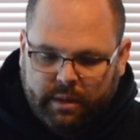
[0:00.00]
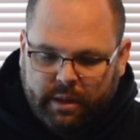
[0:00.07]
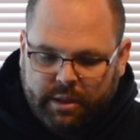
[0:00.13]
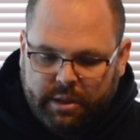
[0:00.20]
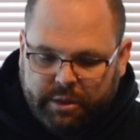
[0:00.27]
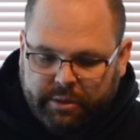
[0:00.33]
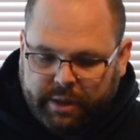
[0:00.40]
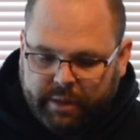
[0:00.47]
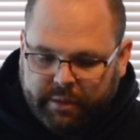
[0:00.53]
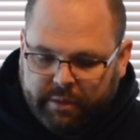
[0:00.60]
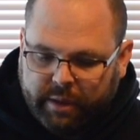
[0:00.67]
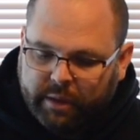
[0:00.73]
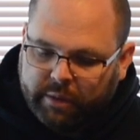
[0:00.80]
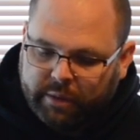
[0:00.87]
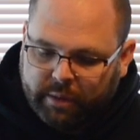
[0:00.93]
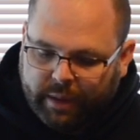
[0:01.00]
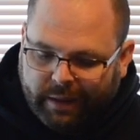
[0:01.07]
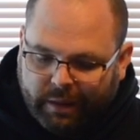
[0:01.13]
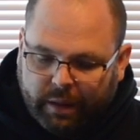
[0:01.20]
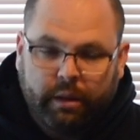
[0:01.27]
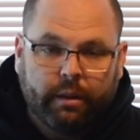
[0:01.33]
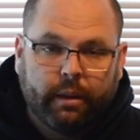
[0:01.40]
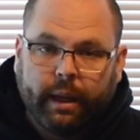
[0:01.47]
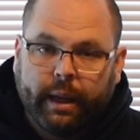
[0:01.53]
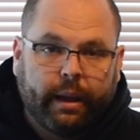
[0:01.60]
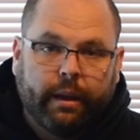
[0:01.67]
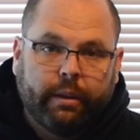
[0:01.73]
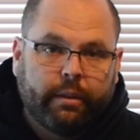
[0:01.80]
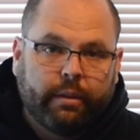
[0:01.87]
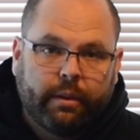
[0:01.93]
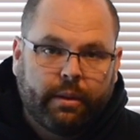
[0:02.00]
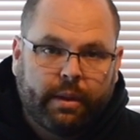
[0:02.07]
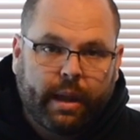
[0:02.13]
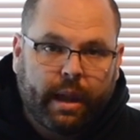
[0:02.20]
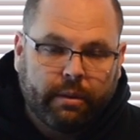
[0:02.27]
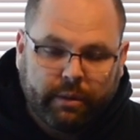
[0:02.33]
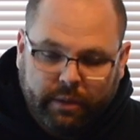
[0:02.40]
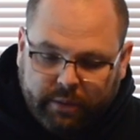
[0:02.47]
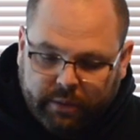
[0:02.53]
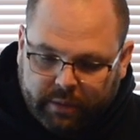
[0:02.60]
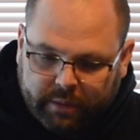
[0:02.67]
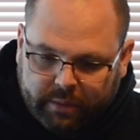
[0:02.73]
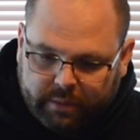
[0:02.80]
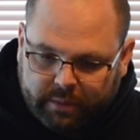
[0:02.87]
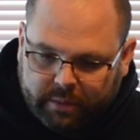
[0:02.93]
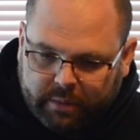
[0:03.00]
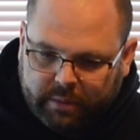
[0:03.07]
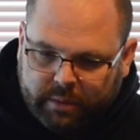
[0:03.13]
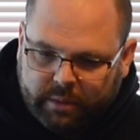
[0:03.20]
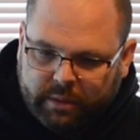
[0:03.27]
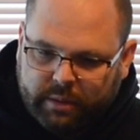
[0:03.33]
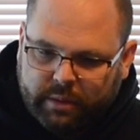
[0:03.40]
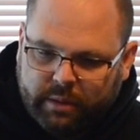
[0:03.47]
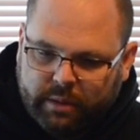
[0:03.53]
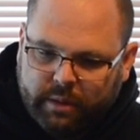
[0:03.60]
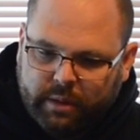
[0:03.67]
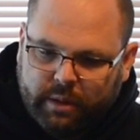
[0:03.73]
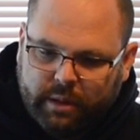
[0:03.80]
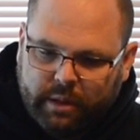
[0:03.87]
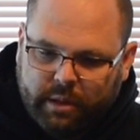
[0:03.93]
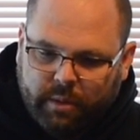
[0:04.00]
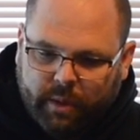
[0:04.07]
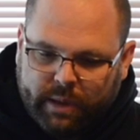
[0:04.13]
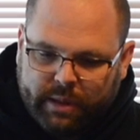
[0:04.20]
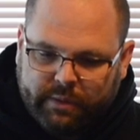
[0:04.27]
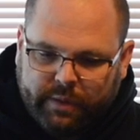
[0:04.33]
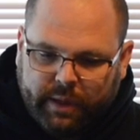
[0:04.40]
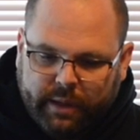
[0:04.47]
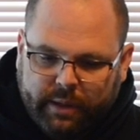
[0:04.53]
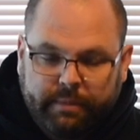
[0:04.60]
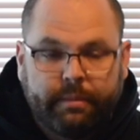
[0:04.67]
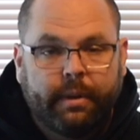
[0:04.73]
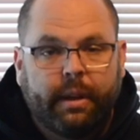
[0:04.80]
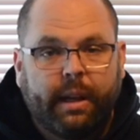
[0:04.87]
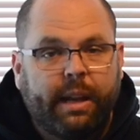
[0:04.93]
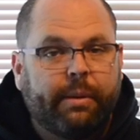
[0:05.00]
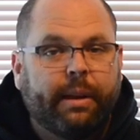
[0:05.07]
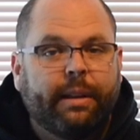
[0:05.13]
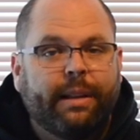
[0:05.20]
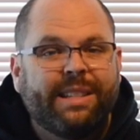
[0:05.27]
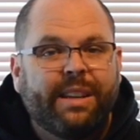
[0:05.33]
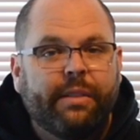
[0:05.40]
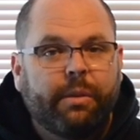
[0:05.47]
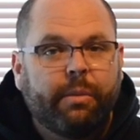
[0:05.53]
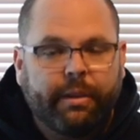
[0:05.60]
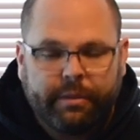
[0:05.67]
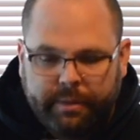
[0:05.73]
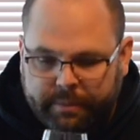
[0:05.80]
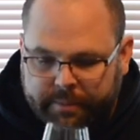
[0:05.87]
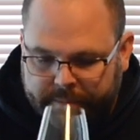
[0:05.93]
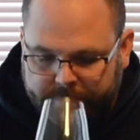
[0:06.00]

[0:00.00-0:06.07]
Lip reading: degree of things, so a little, I guess, counts as a quantifier. Anyway, let's give it a whiff.